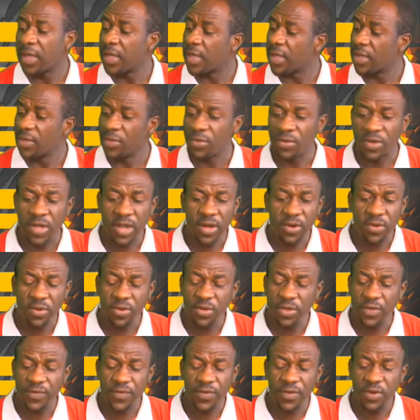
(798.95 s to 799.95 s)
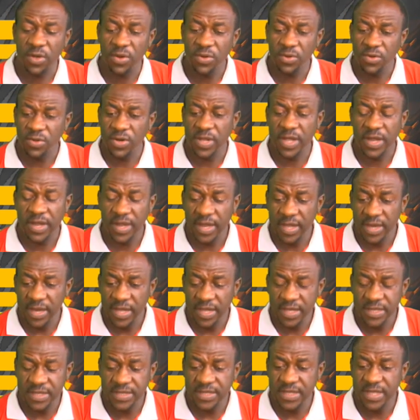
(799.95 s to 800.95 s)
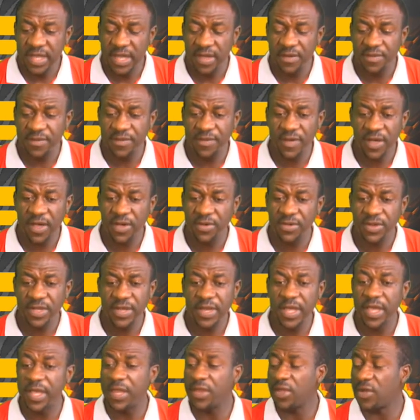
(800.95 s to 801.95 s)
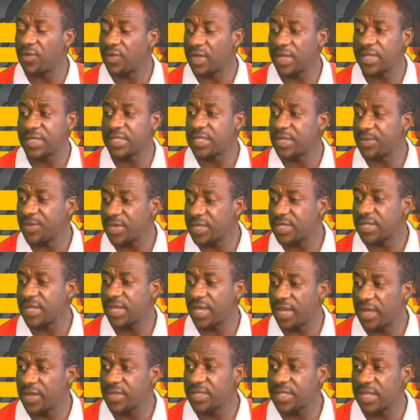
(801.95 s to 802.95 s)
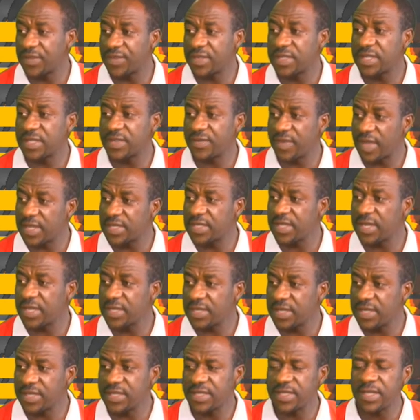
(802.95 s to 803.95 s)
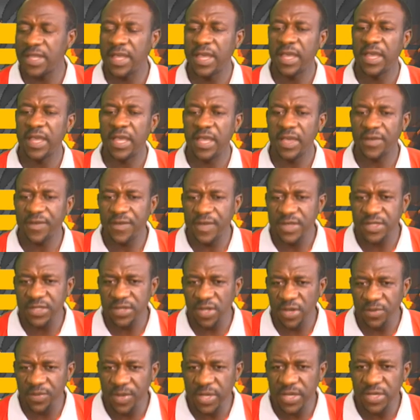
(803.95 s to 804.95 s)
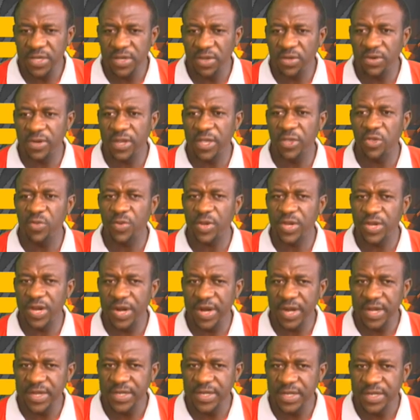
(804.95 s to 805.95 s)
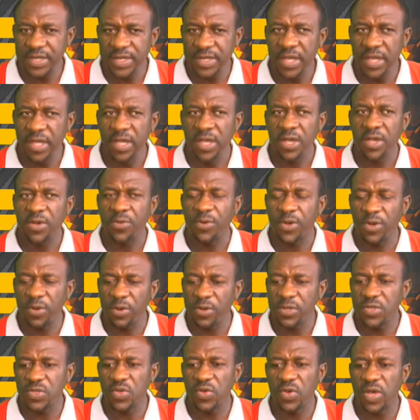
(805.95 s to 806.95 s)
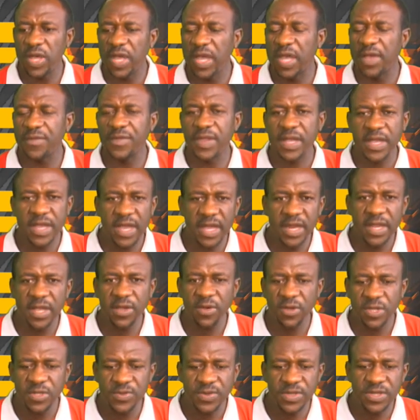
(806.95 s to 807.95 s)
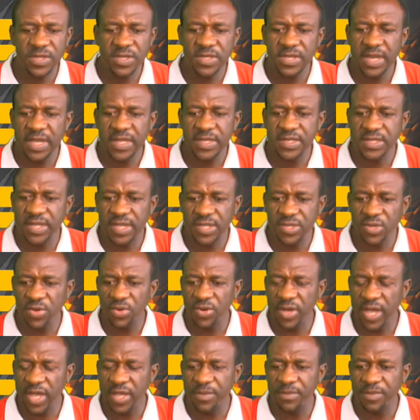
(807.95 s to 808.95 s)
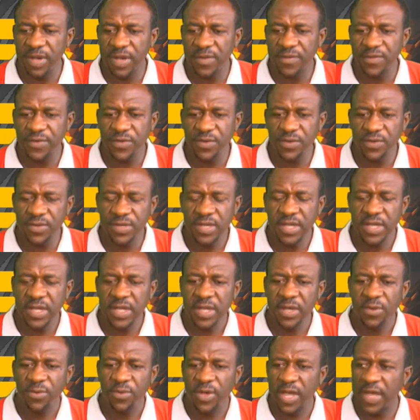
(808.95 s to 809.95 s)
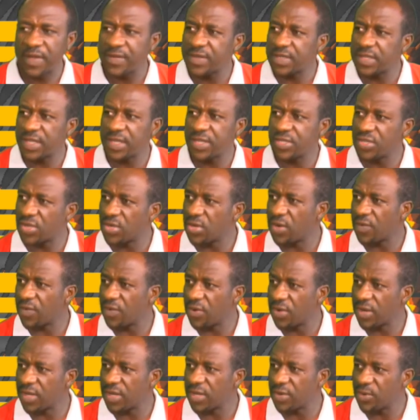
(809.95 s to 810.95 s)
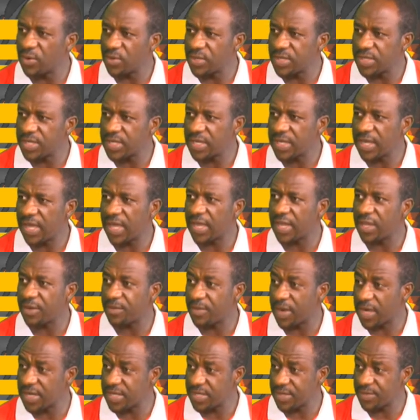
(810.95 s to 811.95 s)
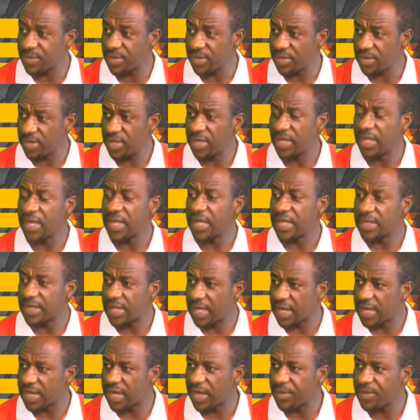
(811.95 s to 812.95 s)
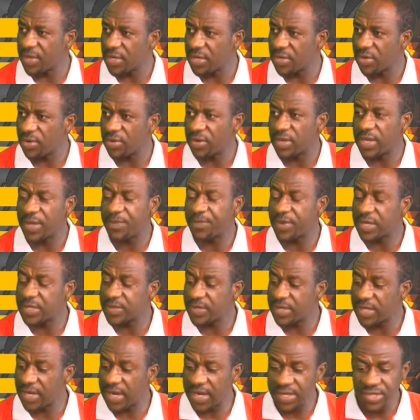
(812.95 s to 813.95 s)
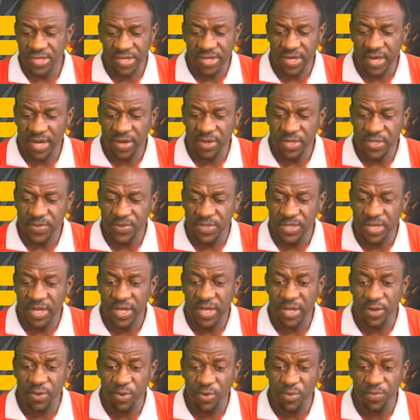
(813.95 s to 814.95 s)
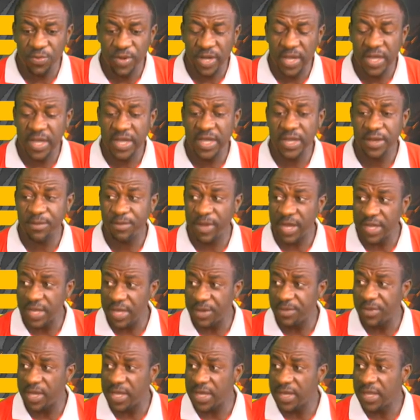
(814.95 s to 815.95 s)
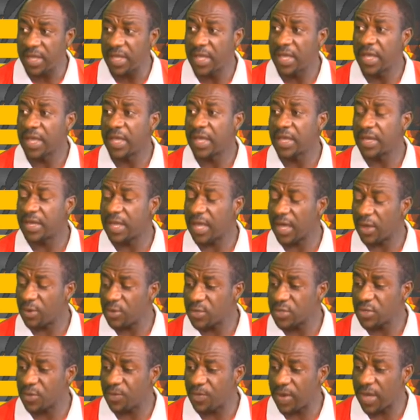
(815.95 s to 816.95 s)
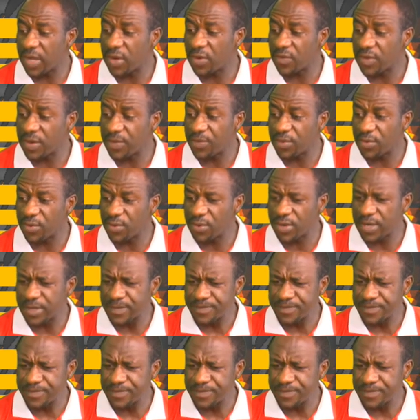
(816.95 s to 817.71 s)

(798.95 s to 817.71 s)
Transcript: You can go, if you don't know the clinics, they are found in any of the CBC Health Services facilities. If it's not being done there, you'll be directed. We also have the Catholic hospitals like Sajoka in Bafut. We have St. John of God in Guti and in Batibo. That can be done. The Presbyterian General Hospital in Kumba, in Manyemen, they are also part of the program.